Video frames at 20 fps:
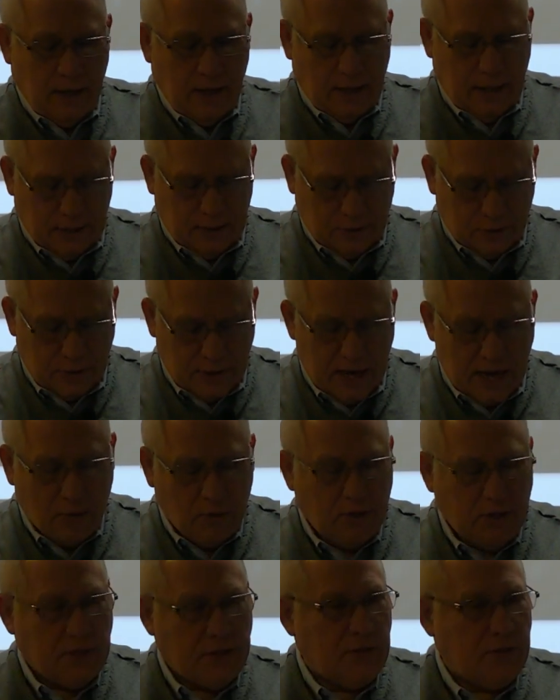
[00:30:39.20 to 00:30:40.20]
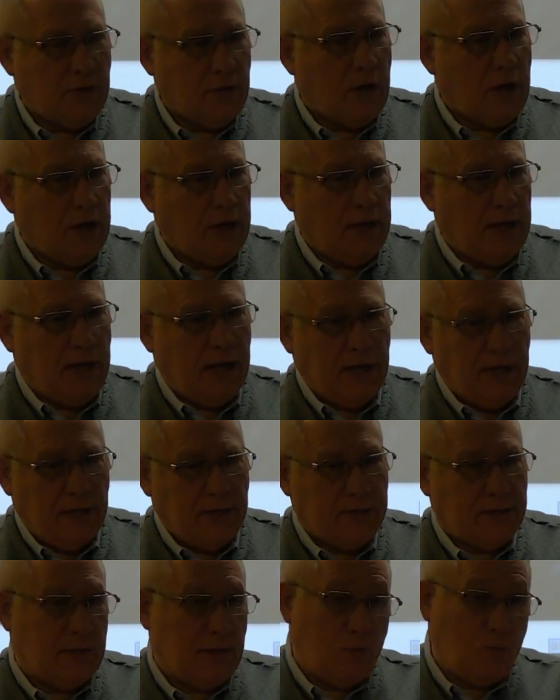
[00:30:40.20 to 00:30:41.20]
And so now when this is on, it
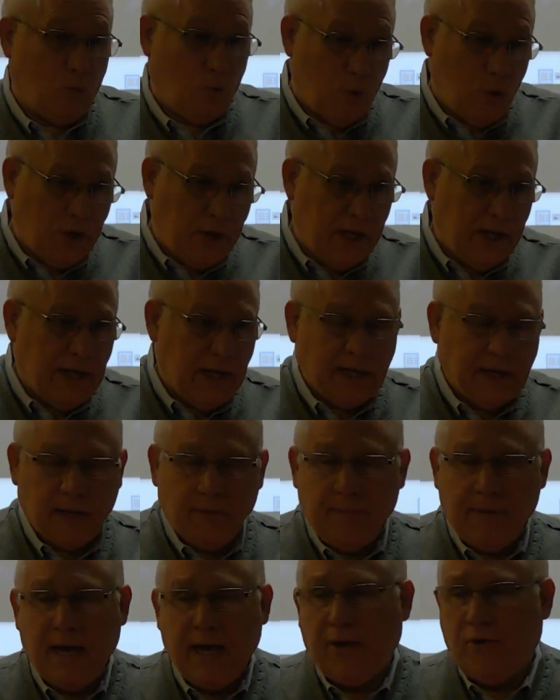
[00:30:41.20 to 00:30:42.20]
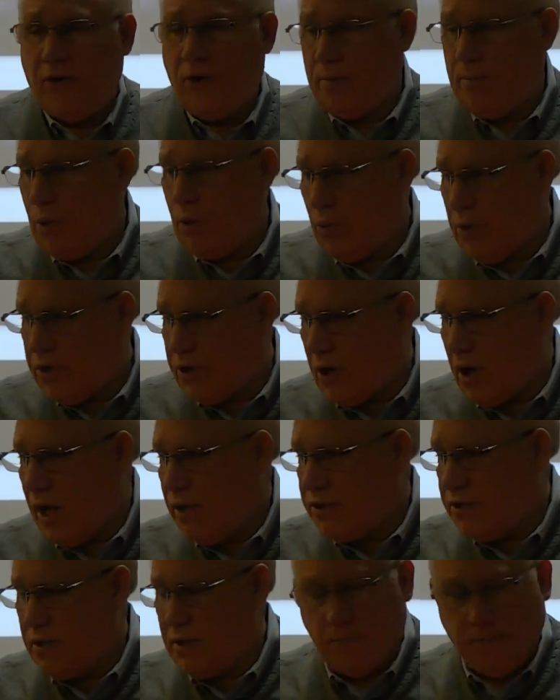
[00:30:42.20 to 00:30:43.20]
is working like a battery, but with
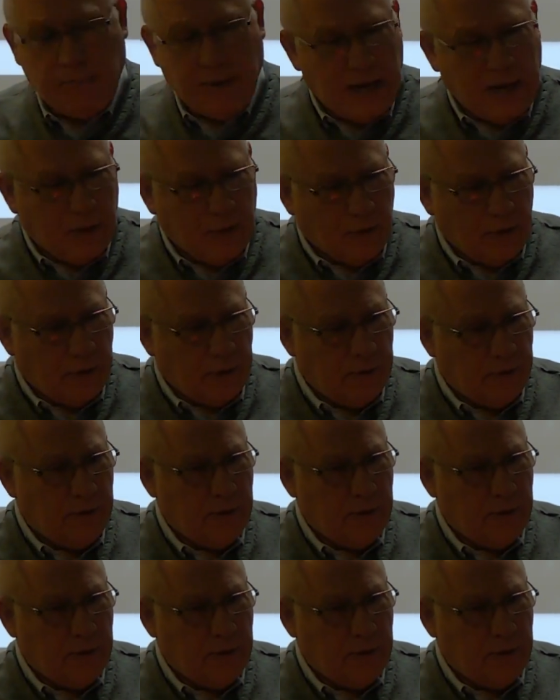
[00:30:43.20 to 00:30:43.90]
constant power.